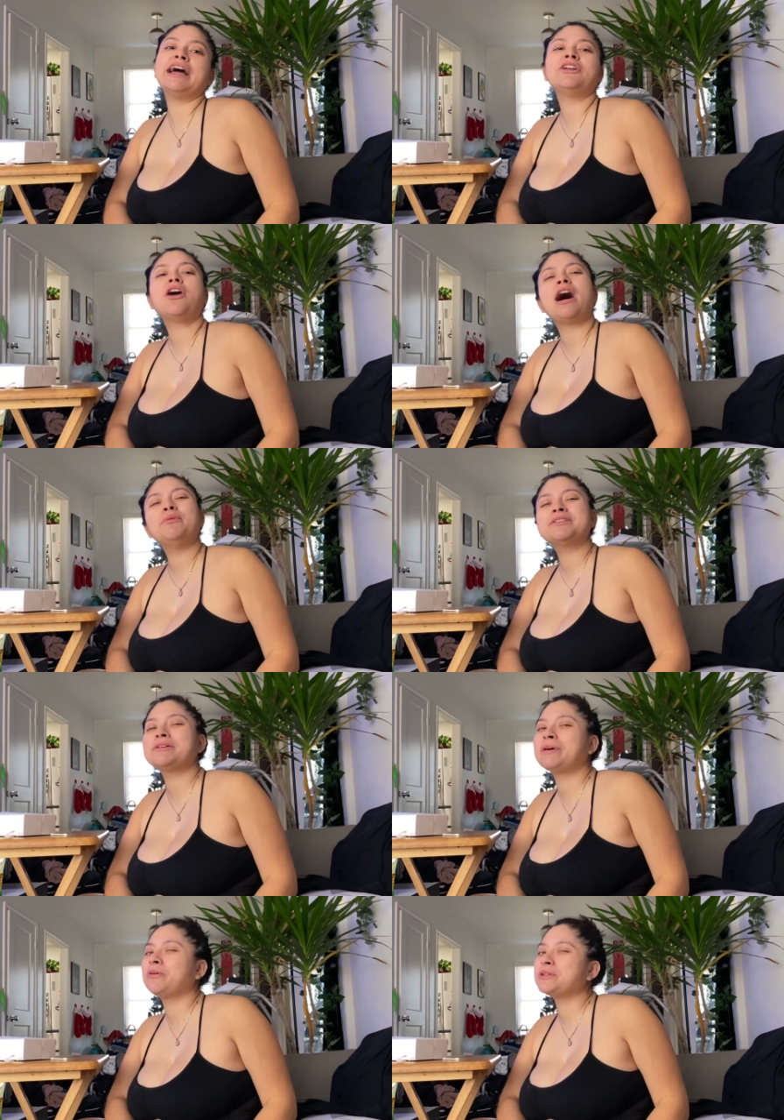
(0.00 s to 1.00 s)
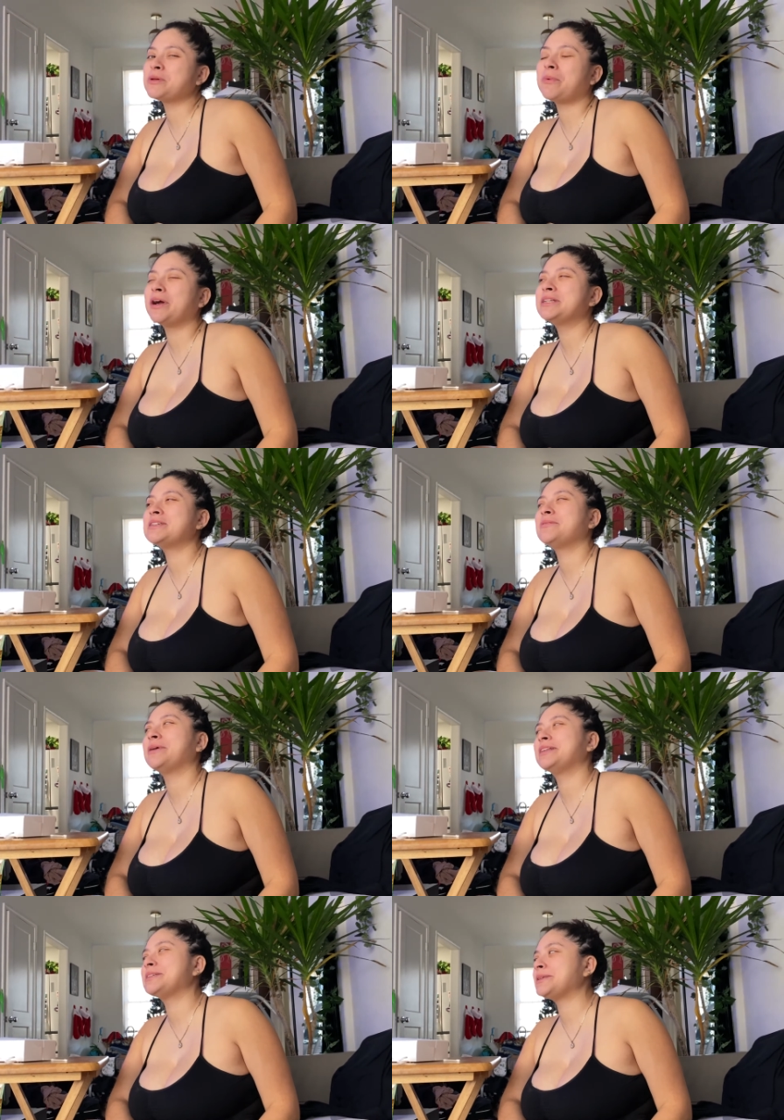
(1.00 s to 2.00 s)
I know. I was thinking about going to a party tonight
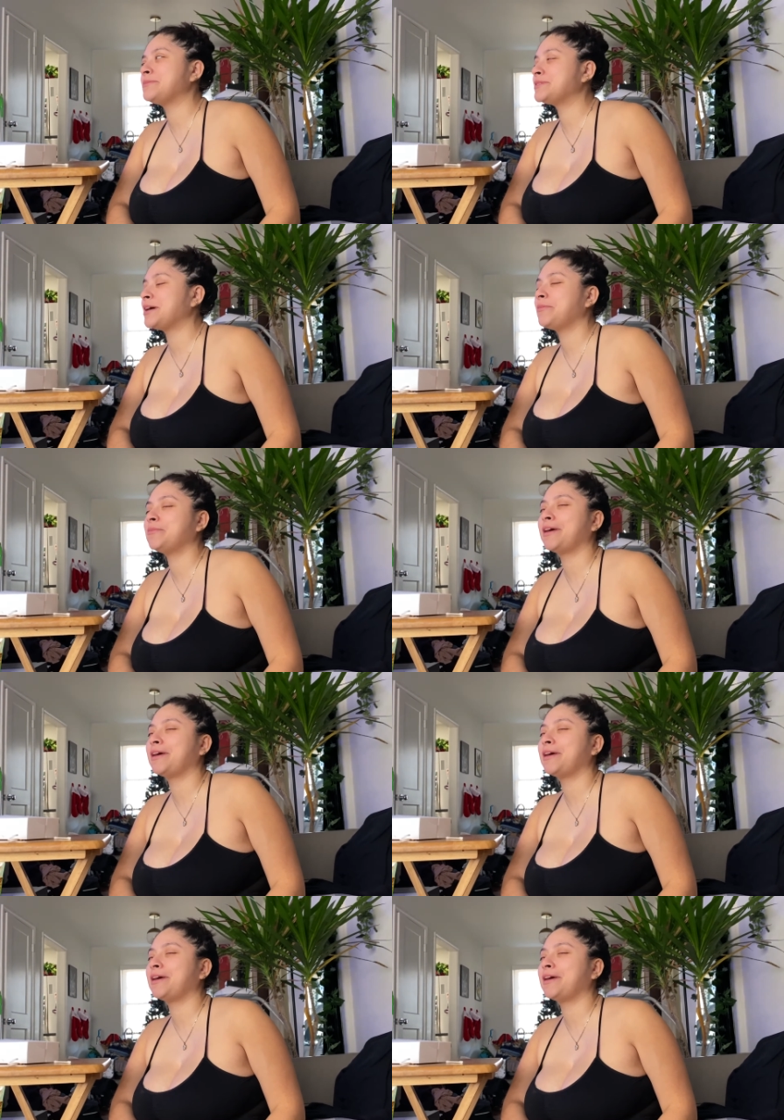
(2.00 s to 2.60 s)
about the same time.